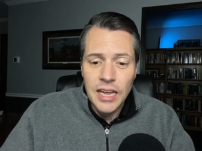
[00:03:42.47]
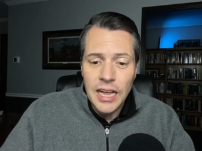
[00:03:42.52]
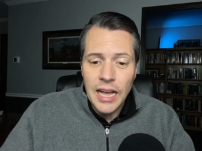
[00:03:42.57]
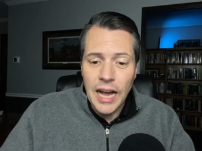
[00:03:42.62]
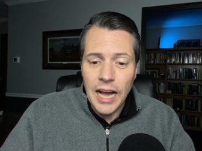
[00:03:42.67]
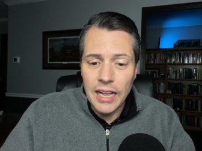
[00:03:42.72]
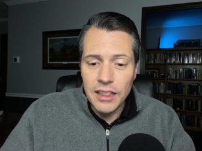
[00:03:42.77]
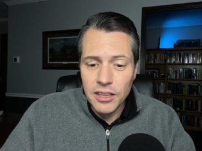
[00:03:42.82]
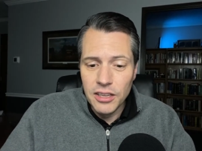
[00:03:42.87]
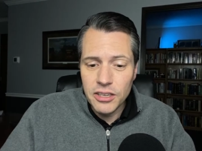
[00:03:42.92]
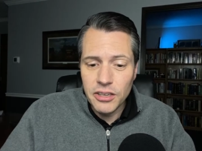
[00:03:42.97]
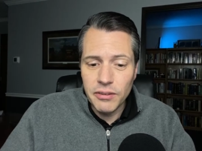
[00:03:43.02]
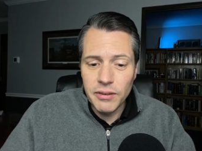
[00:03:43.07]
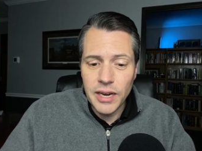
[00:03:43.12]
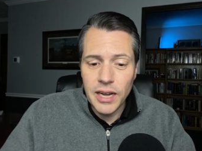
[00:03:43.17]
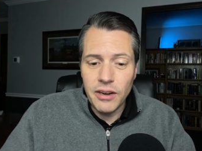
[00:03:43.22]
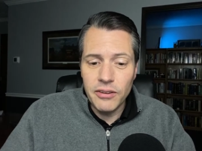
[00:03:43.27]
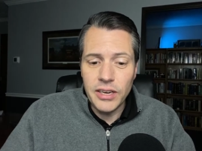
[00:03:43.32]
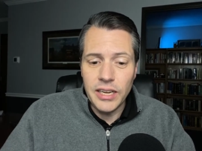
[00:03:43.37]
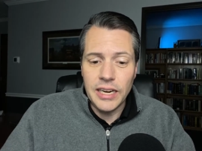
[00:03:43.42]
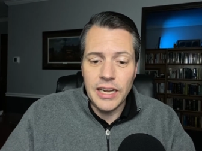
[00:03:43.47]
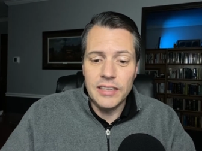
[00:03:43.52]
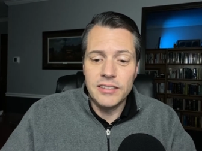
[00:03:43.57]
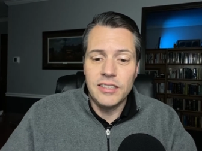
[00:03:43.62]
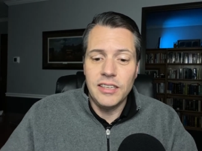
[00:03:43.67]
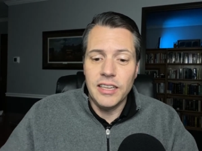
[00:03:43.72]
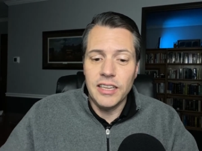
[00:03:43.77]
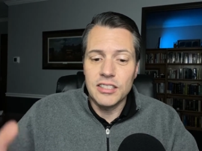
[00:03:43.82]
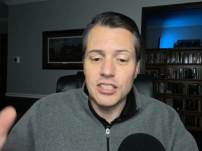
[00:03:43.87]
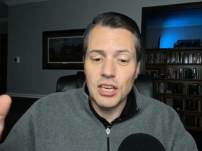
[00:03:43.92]
I look around and I
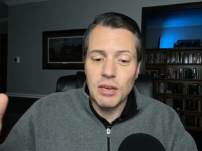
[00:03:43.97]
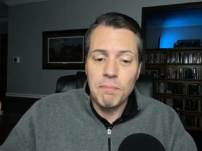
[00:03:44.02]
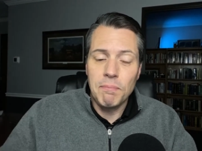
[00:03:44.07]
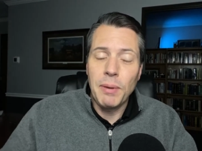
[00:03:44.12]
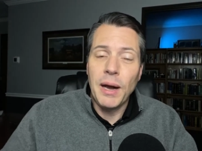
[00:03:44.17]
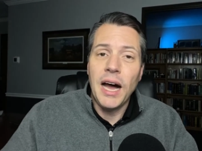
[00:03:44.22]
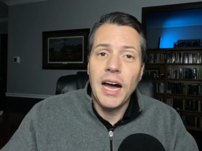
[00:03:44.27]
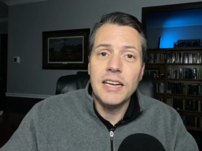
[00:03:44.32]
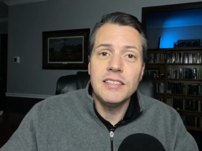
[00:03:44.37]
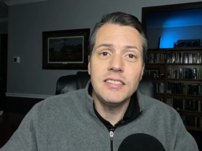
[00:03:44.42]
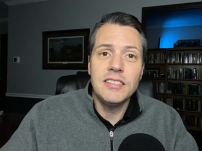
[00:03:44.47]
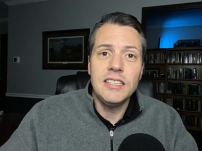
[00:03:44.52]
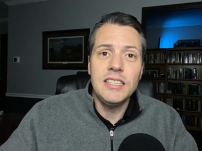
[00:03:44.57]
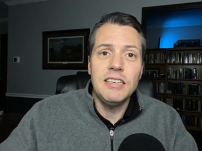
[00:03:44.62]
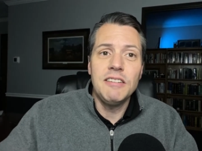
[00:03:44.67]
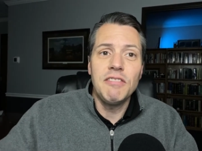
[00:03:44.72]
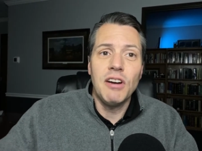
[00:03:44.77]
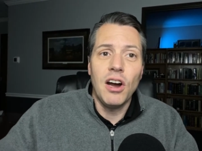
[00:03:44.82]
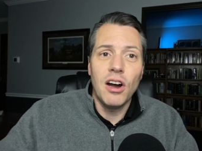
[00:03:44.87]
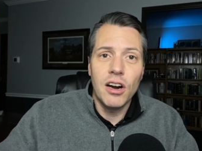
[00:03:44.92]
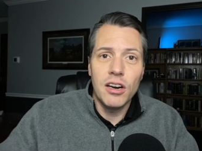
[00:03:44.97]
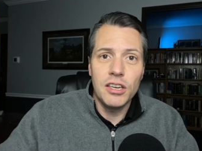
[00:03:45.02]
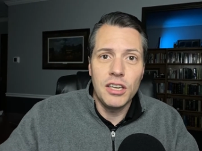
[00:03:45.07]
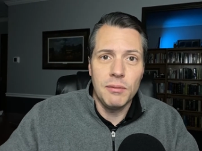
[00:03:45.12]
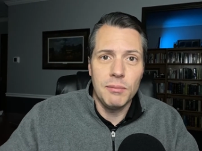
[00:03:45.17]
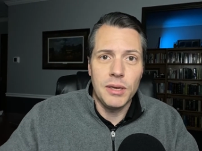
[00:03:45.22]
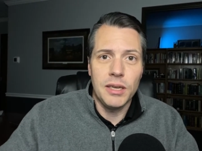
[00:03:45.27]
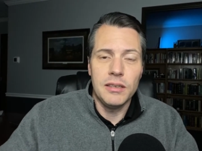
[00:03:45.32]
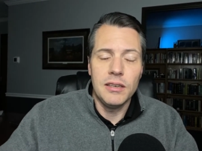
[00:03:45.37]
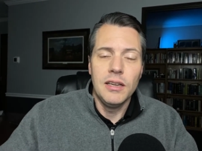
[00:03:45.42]
see a positive
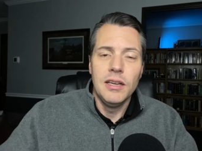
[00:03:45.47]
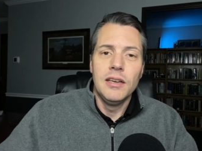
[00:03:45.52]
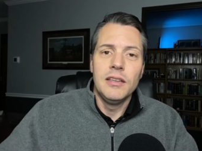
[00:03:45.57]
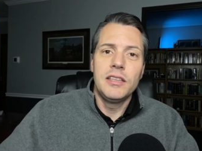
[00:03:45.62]
argument.